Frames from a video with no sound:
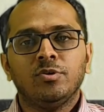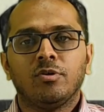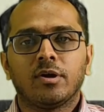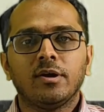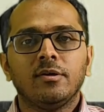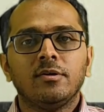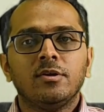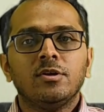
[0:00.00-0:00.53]

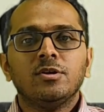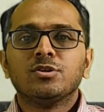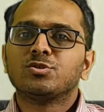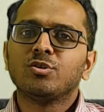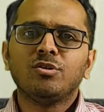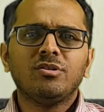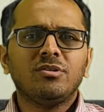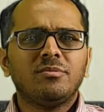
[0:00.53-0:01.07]
Okay.
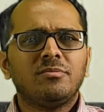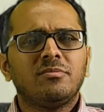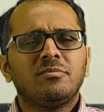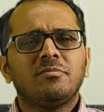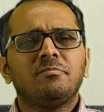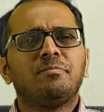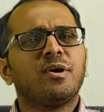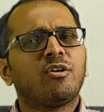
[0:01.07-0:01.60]

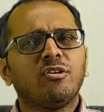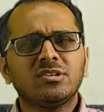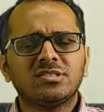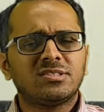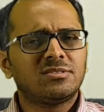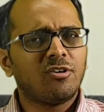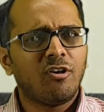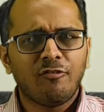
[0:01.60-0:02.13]
So
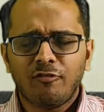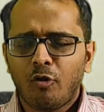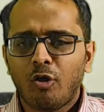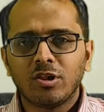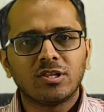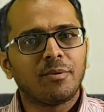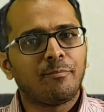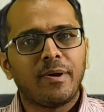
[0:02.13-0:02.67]
because of
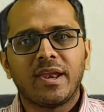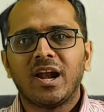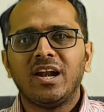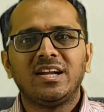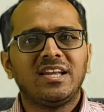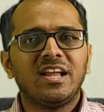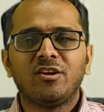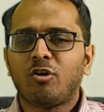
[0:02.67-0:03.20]
all the
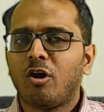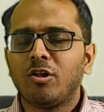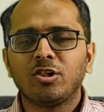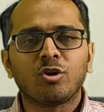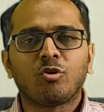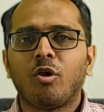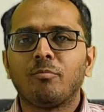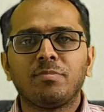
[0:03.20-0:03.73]
penalty and all
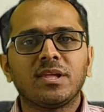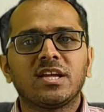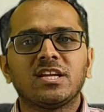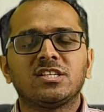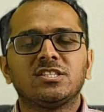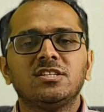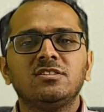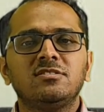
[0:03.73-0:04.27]
the
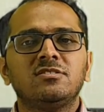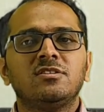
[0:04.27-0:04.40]
complication,